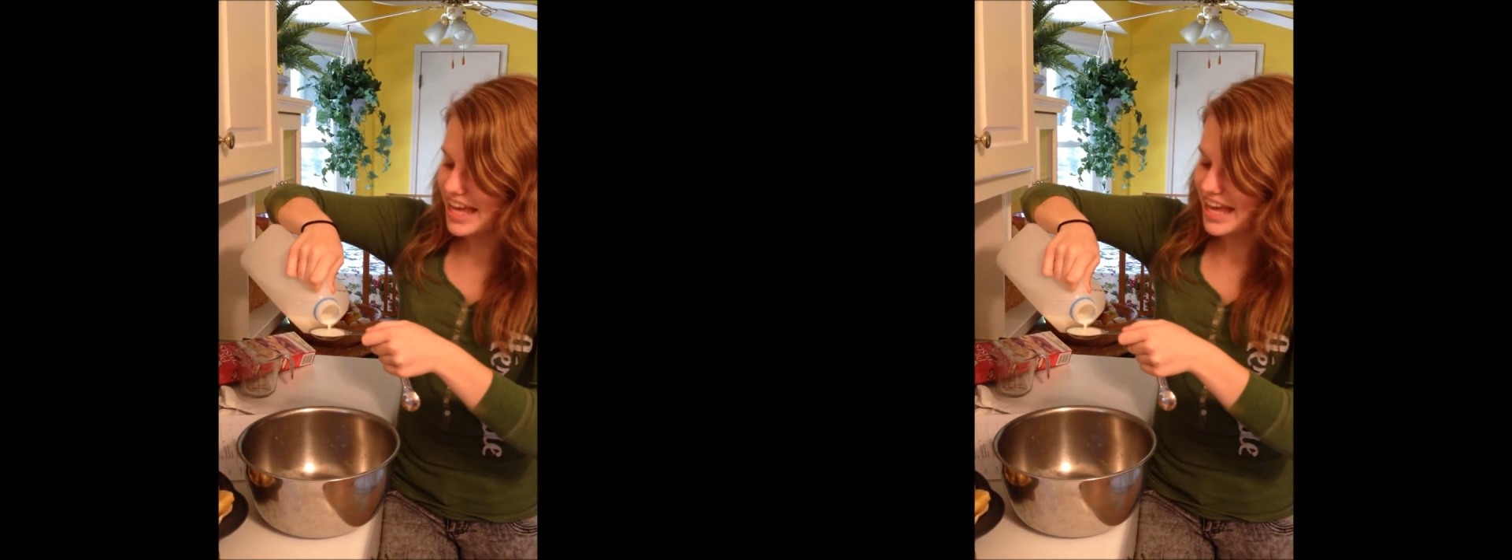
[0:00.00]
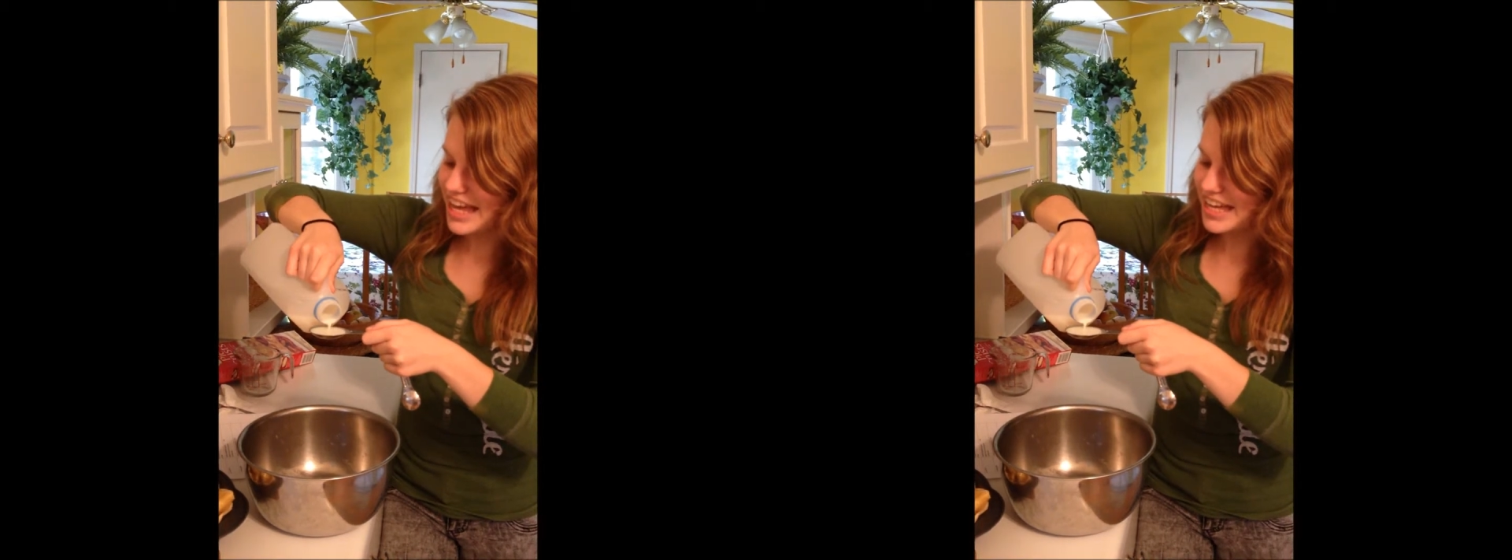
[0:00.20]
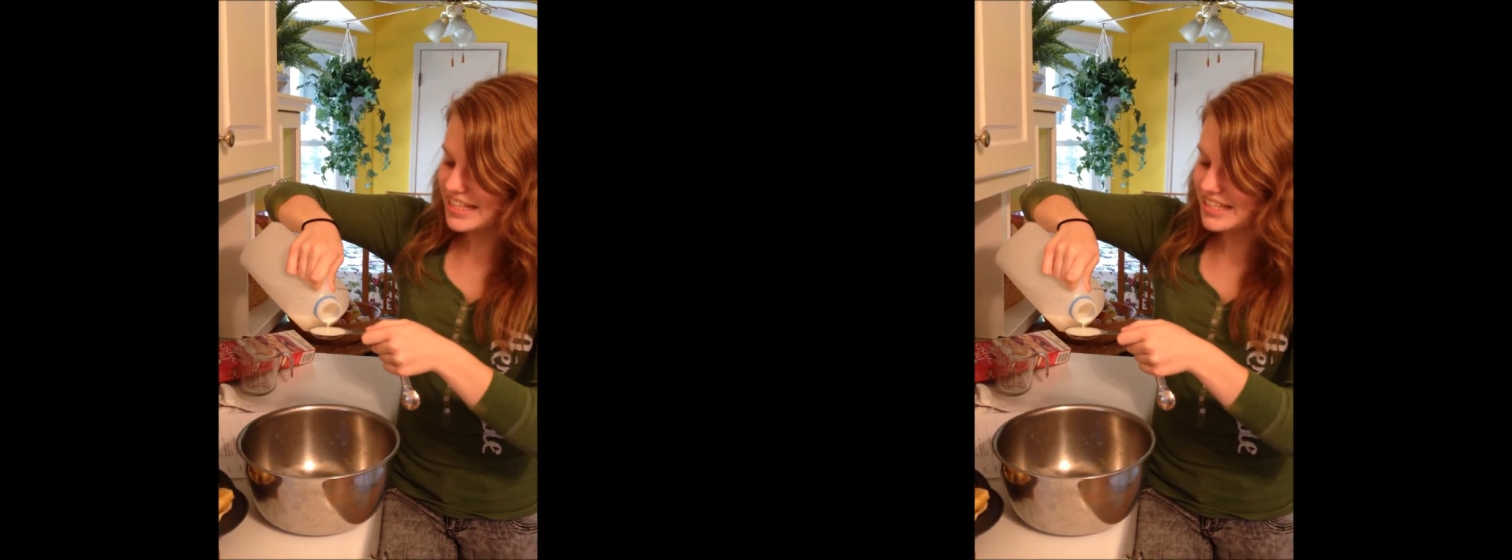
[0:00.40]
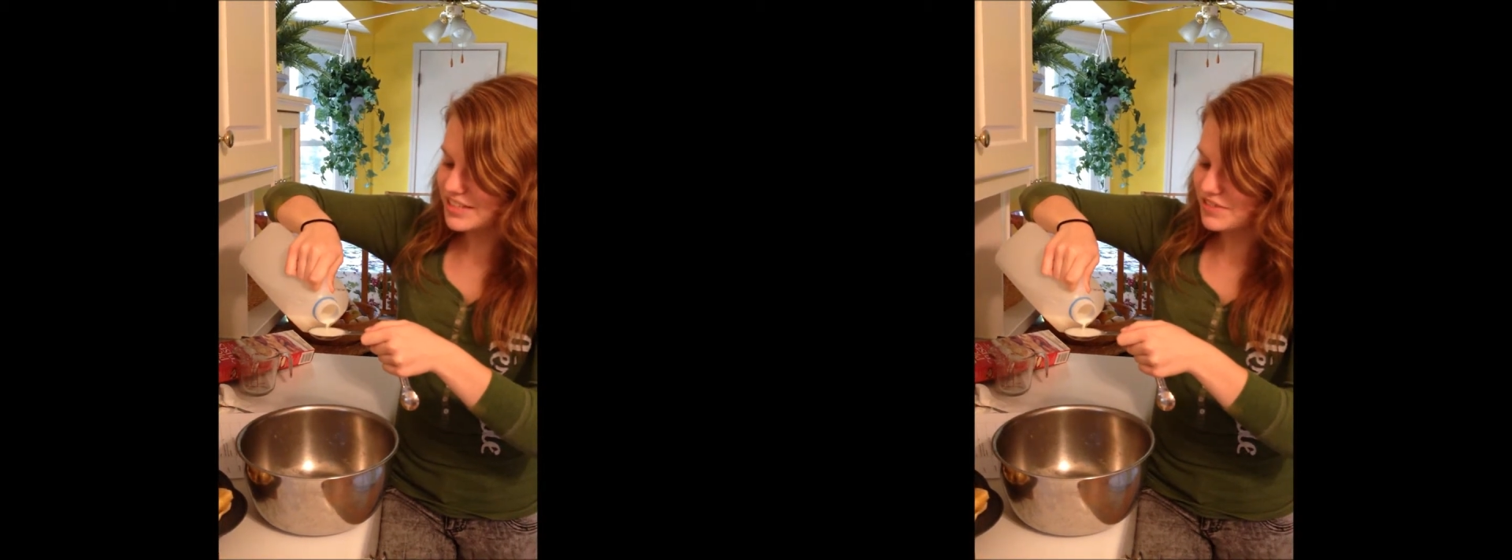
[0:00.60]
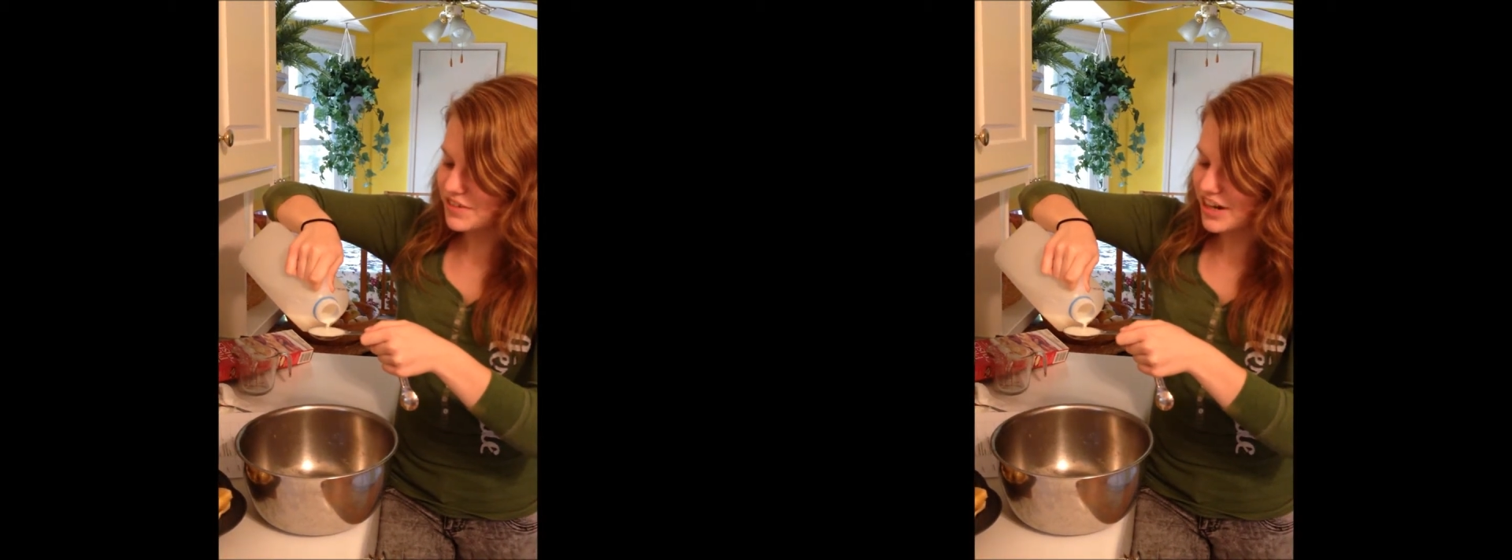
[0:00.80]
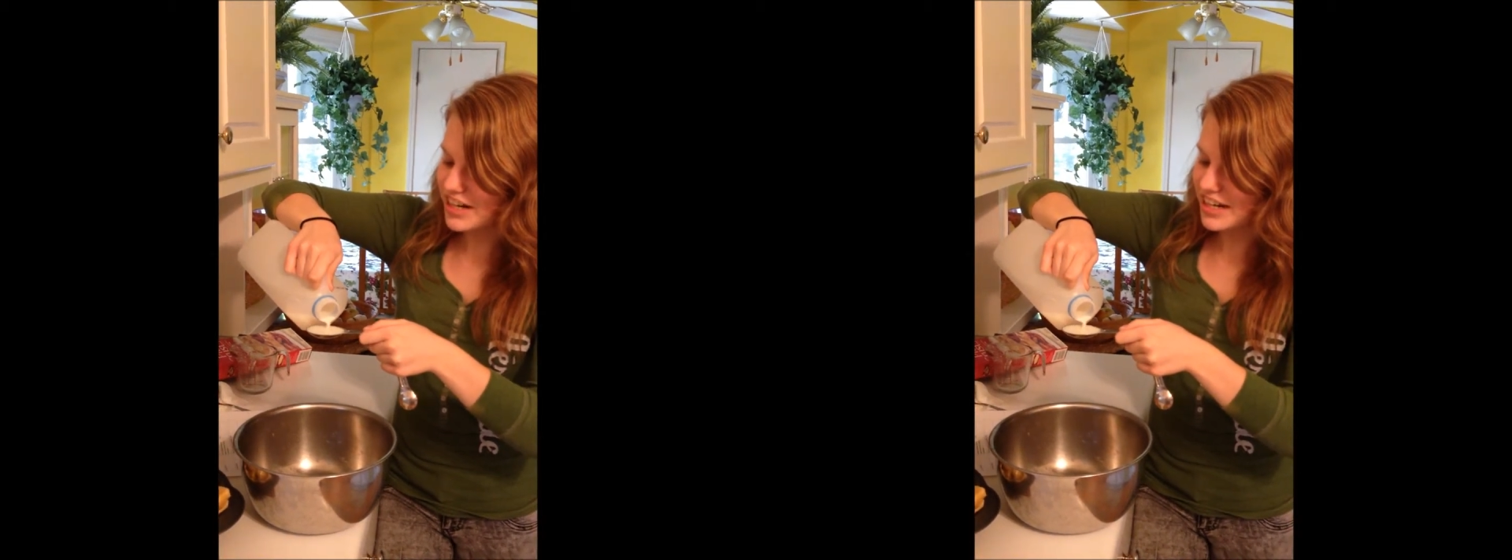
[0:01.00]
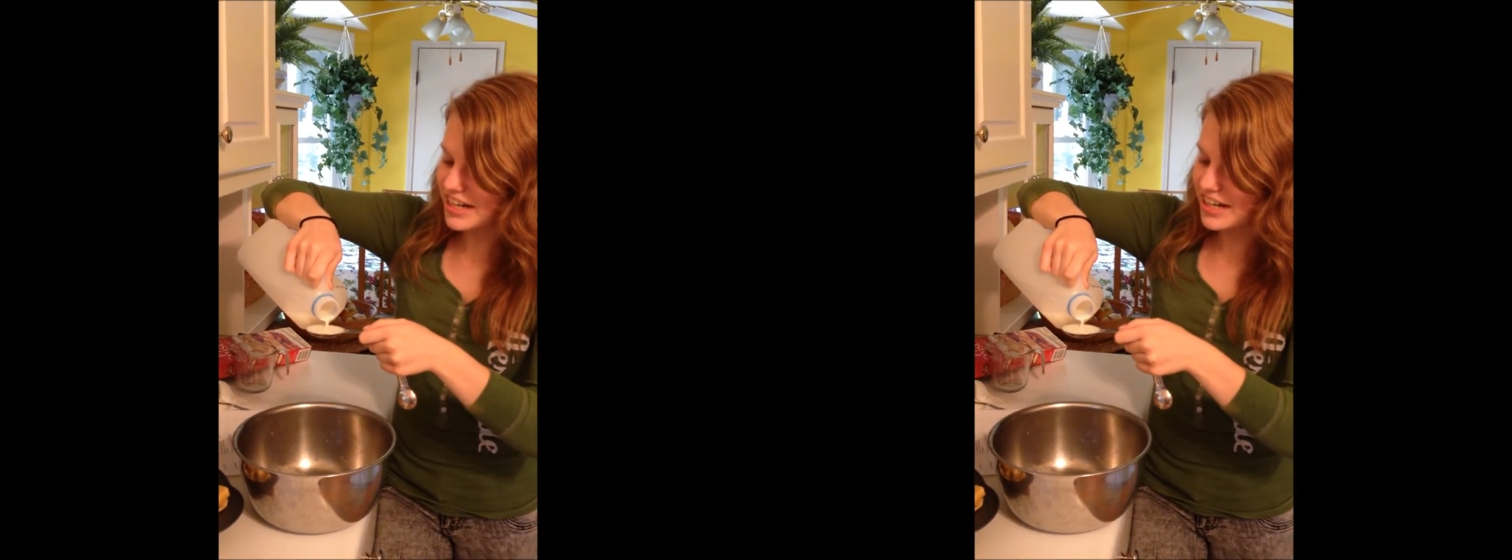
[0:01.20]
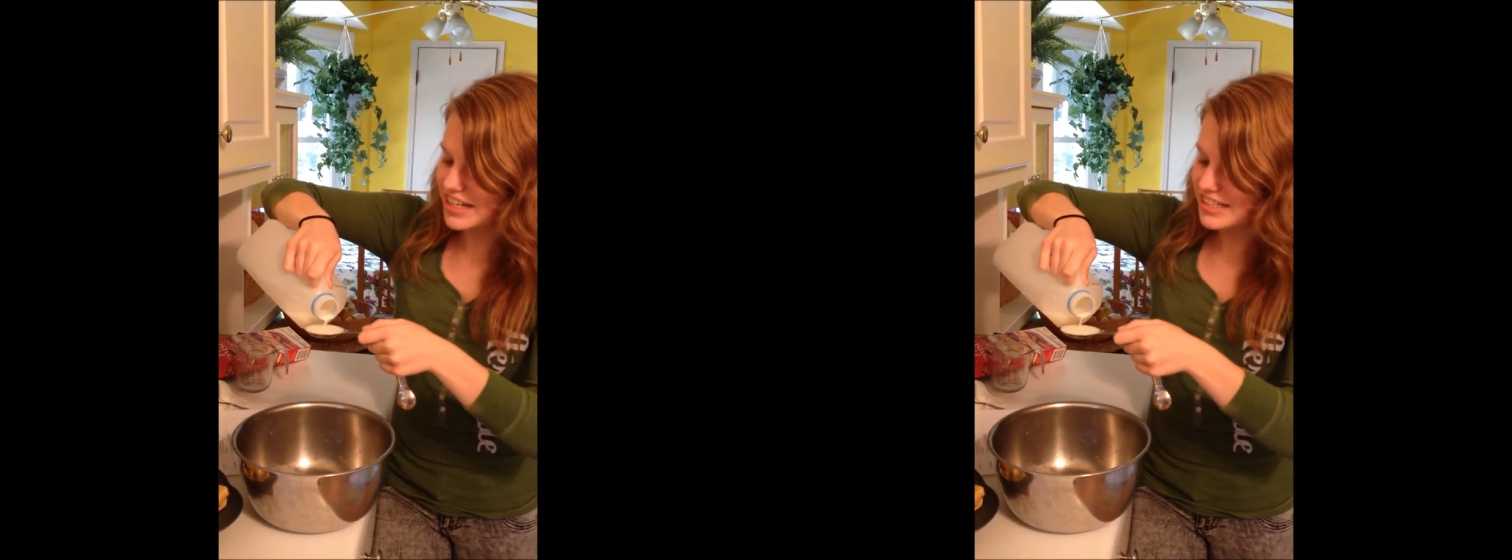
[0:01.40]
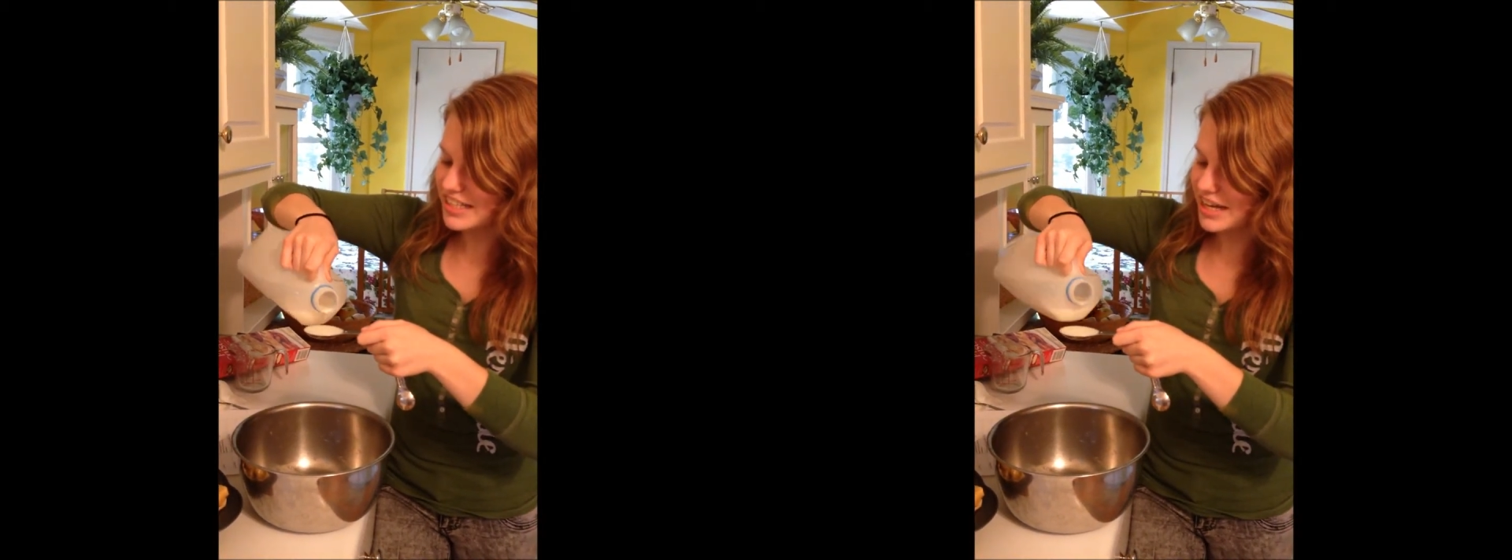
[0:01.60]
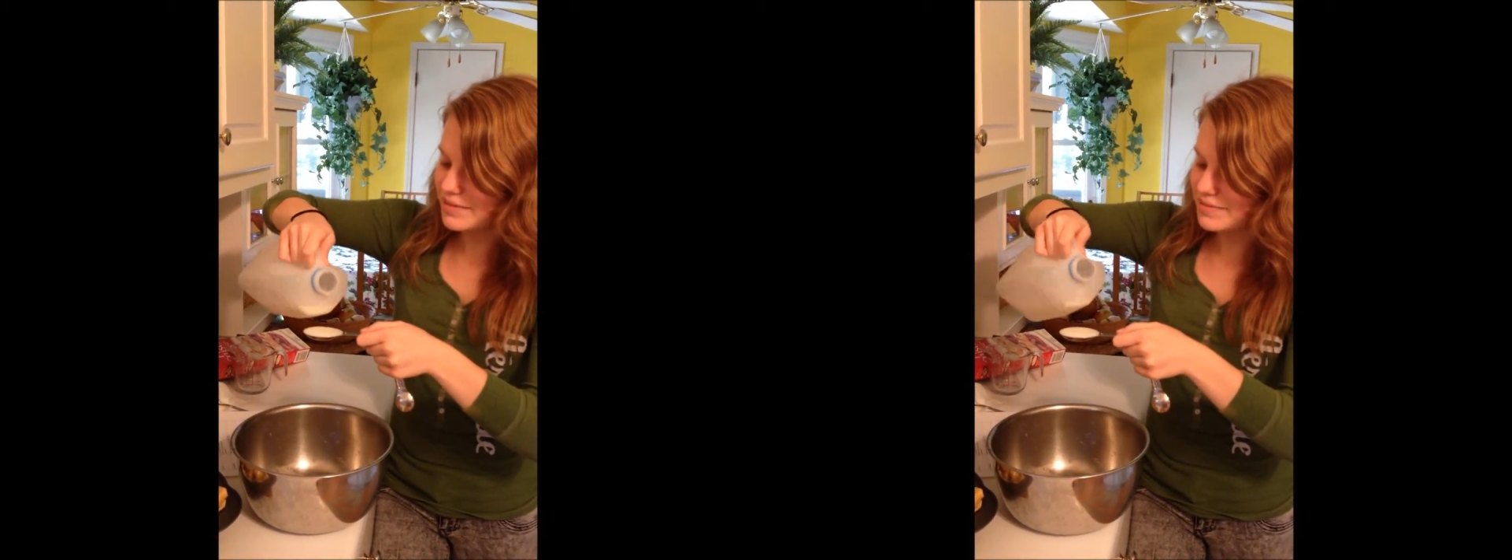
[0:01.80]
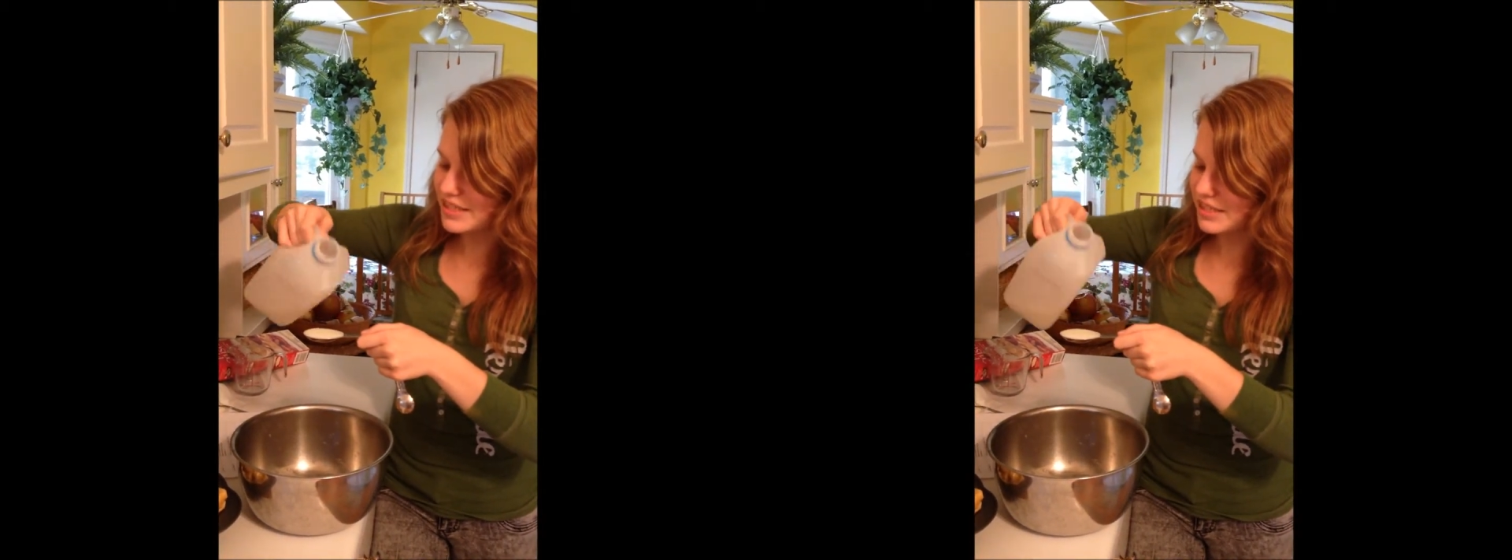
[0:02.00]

And for our enzymes,